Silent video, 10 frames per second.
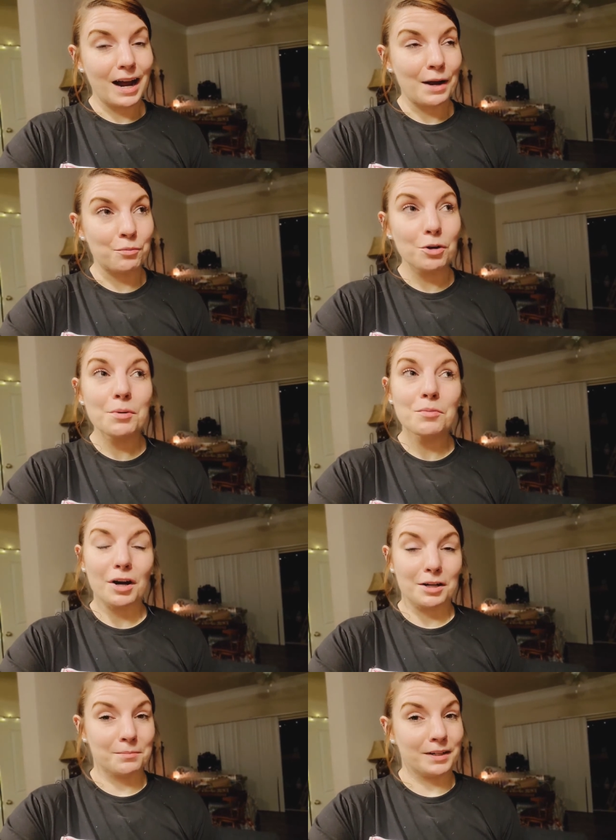I will be
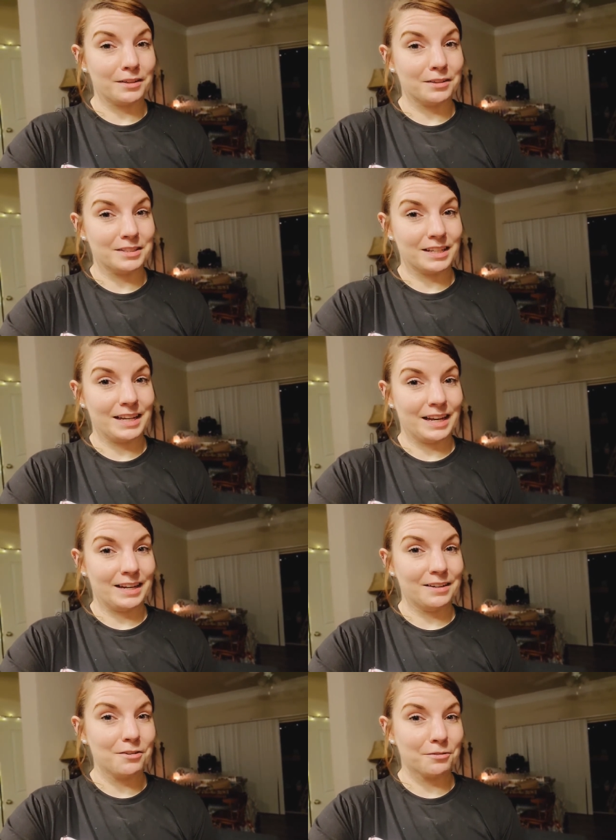walking my dogs
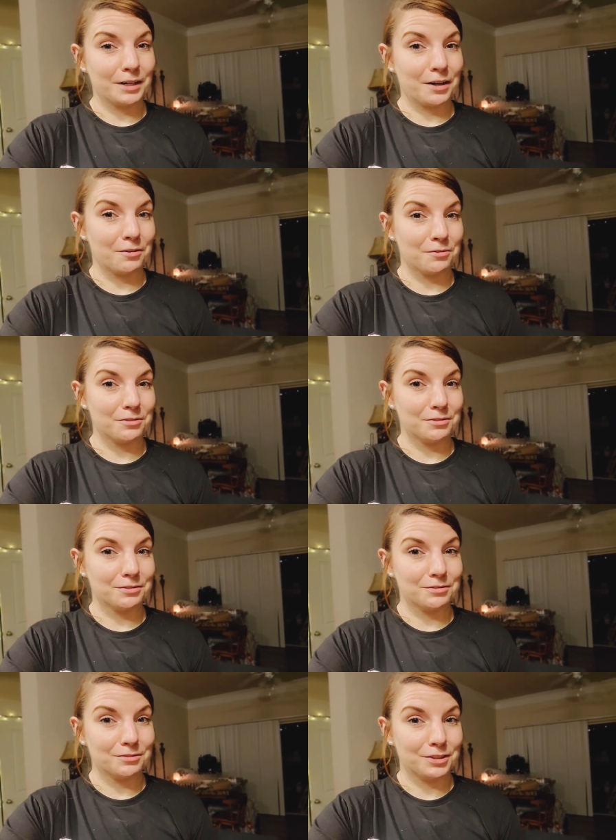again around,
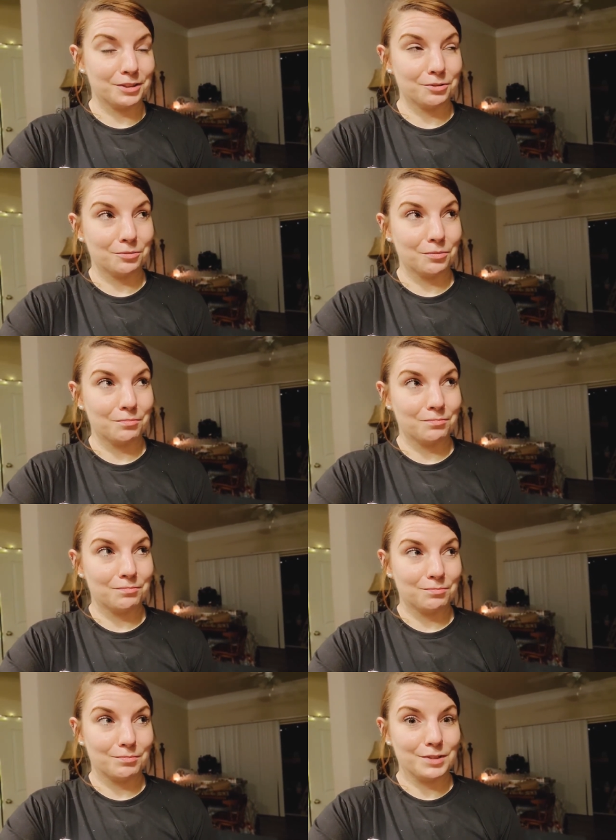you know,
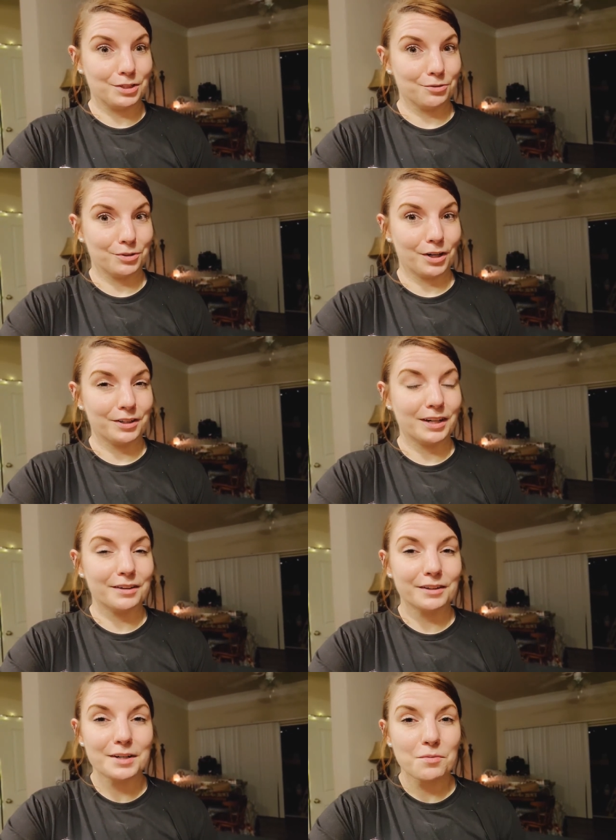zero dark
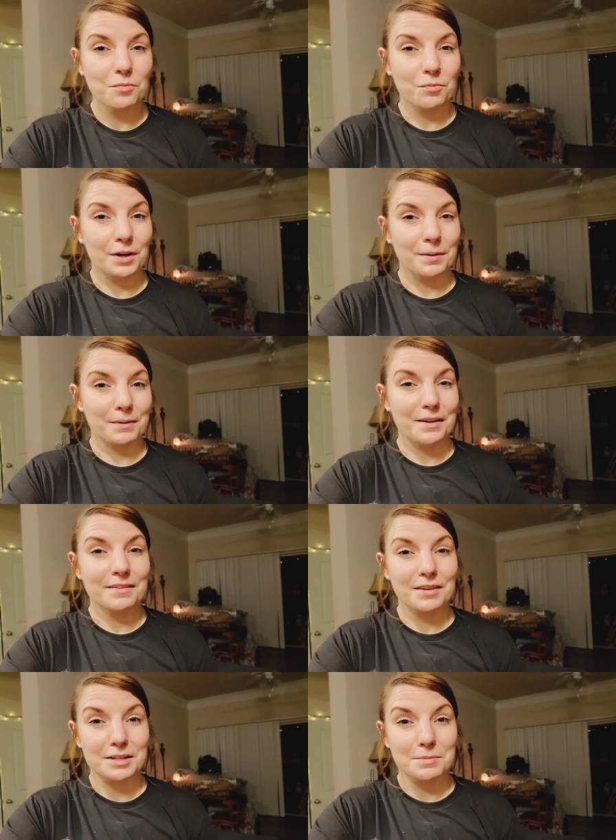hundred when my
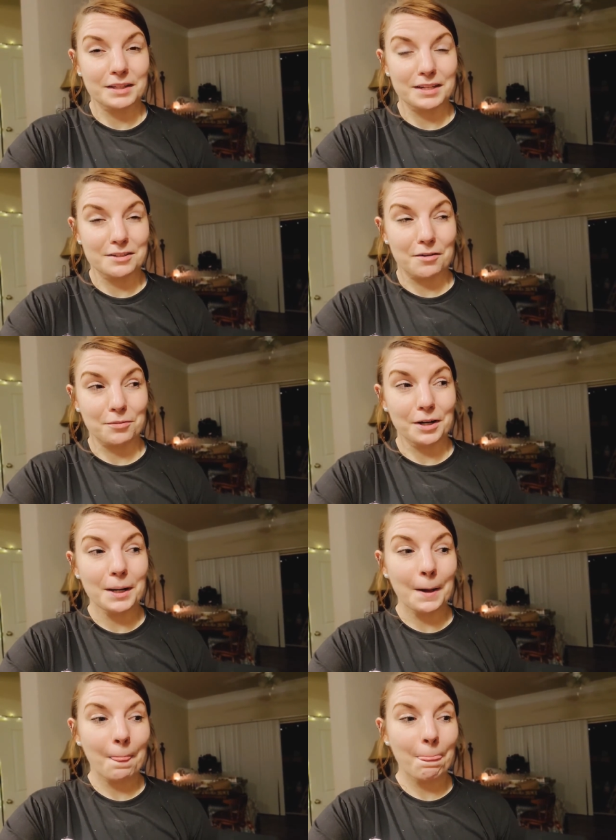husband gets off
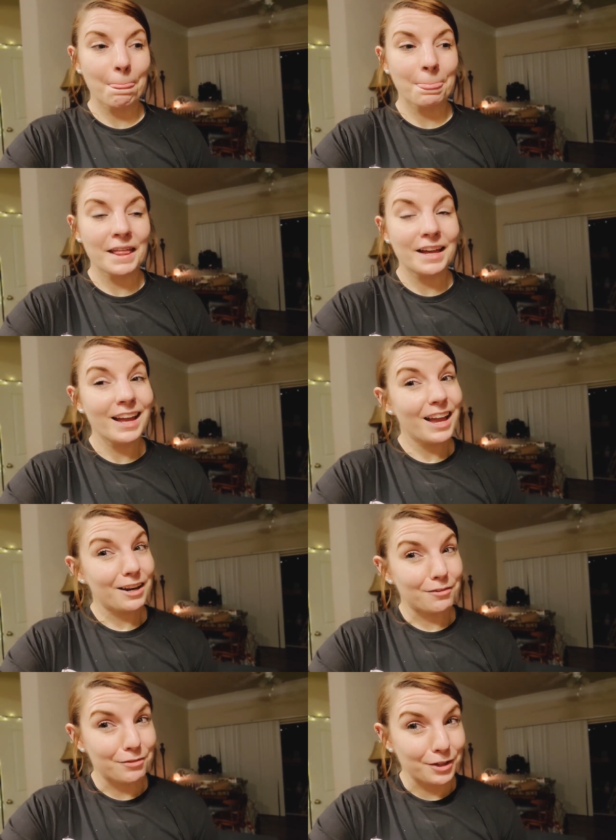work.
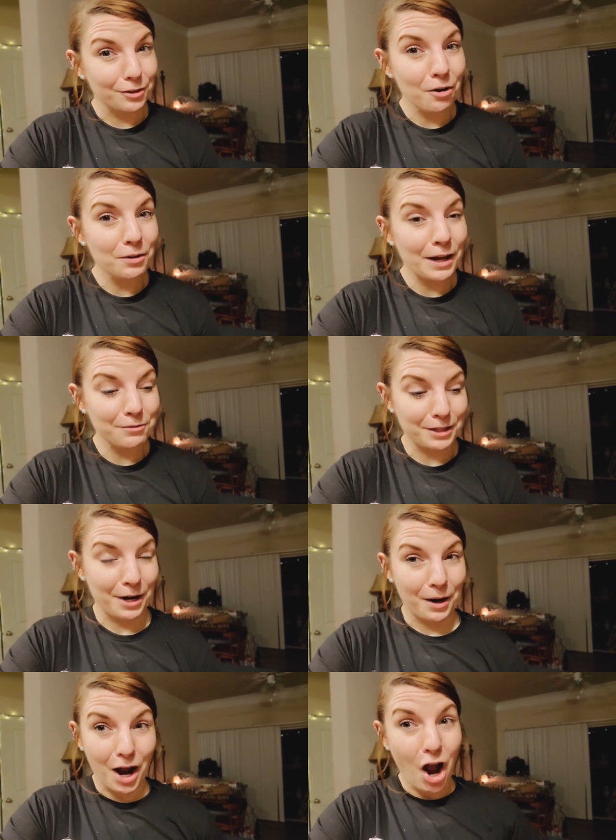They're all out
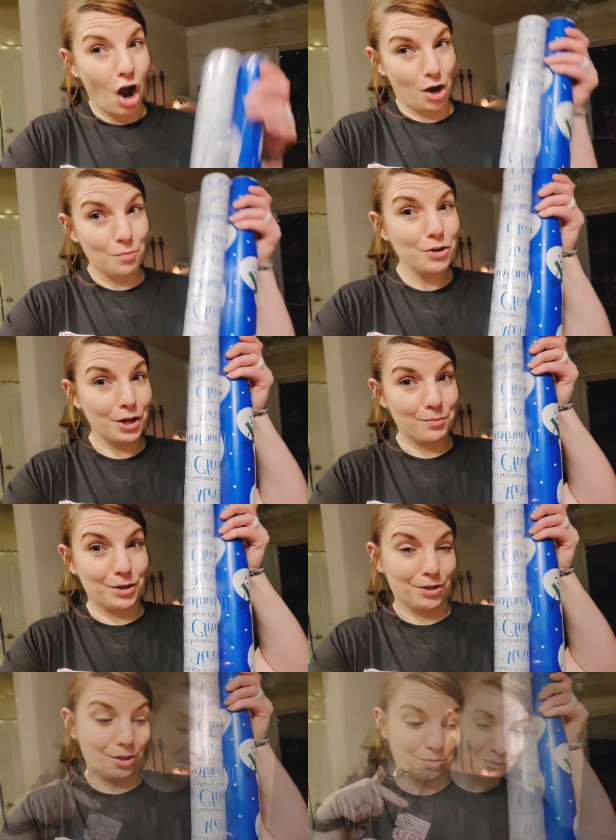there. I'm getting me another